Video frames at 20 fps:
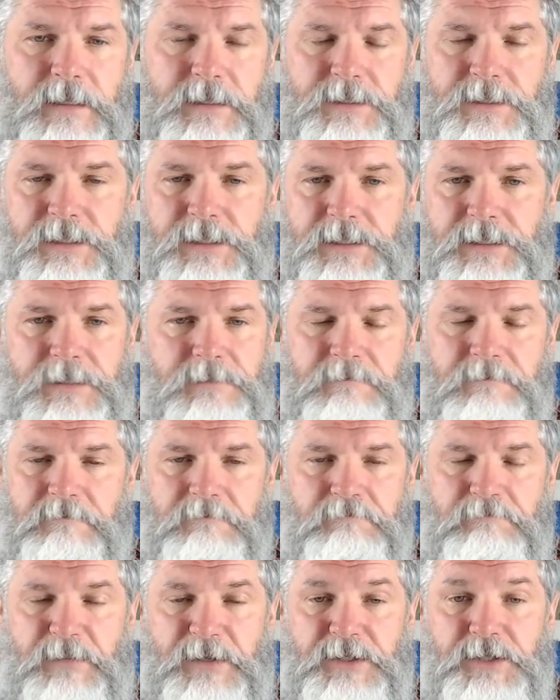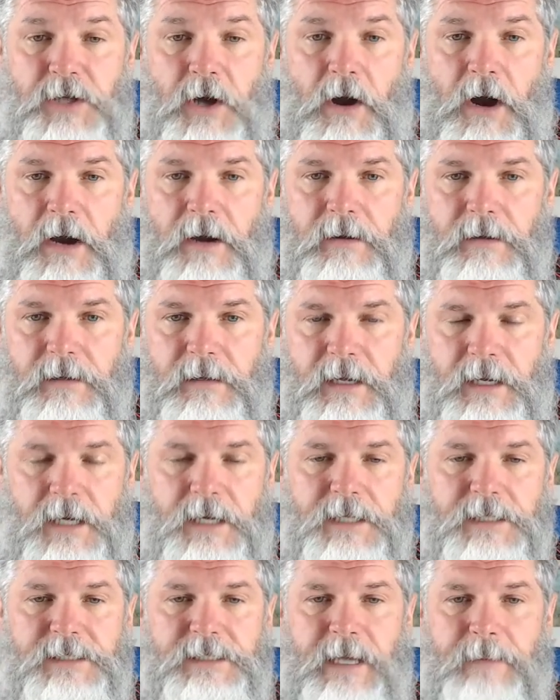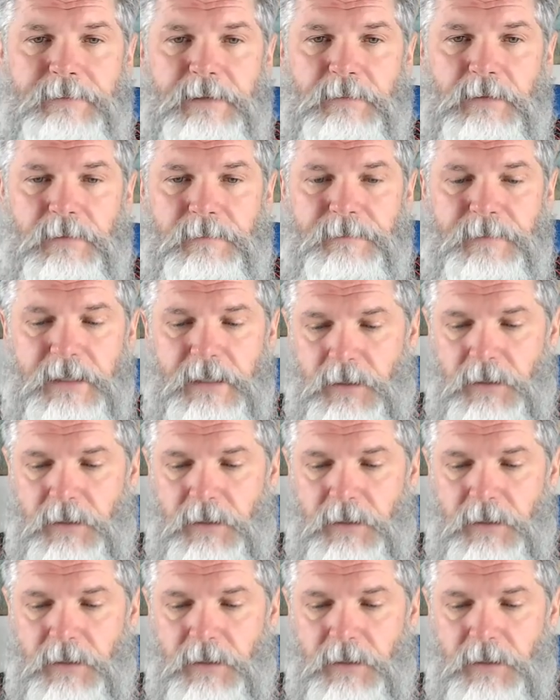is just bizarre and unacceptable.